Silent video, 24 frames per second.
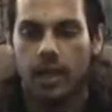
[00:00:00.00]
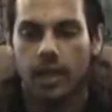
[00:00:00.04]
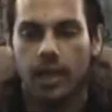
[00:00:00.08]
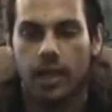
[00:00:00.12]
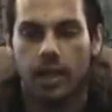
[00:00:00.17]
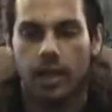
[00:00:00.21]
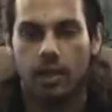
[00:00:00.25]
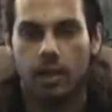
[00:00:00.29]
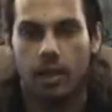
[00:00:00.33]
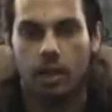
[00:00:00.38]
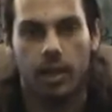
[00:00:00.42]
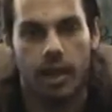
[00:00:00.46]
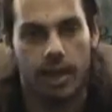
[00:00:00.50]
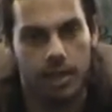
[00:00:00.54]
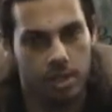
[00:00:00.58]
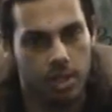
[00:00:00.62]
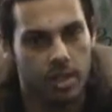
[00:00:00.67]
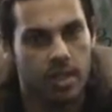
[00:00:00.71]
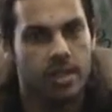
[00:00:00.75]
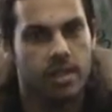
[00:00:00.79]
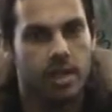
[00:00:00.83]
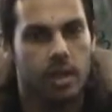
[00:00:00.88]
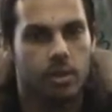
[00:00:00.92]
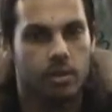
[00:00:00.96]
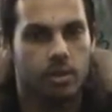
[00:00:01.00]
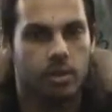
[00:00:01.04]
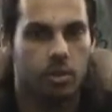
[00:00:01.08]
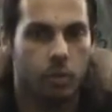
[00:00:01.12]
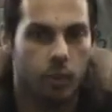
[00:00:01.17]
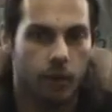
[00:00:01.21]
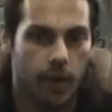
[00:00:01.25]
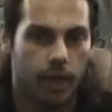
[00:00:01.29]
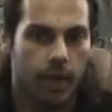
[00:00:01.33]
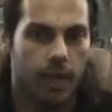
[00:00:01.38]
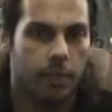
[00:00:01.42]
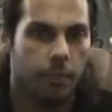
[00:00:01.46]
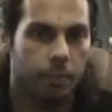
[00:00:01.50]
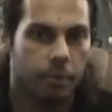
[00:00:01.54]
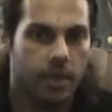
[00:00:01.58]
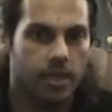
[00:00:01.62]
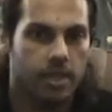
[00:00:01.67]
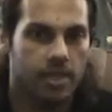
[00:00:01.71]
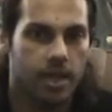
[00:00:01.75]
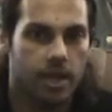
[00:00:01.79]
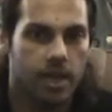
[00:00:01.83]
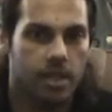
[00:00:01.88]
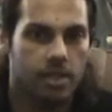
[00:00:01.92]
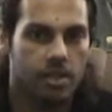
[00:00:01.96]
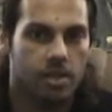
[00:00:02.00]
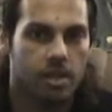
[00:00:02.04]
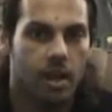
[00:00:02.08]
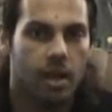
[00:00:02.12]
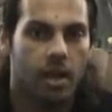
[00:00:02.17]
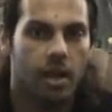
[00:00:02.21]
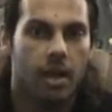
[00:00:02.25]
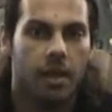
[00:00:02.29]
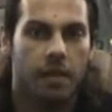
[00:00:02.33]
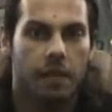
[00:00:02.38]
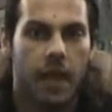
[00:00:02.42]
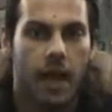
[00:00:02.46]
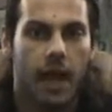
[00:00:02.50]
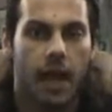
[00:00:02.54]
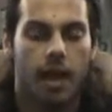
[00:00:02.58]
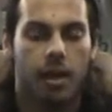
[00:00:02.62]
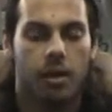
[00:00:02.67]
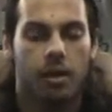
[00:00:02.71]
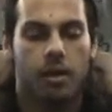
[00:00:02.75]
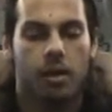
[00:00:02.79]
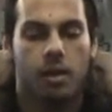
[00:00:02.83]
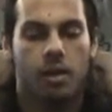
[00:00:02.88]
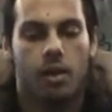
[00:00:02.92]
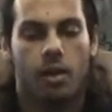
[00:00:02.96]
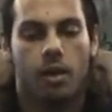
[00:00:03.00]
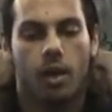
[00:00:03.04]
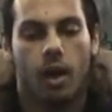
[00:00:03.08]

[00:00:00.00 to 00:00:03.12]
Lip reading: in Legend of Zelda Twilight Princess that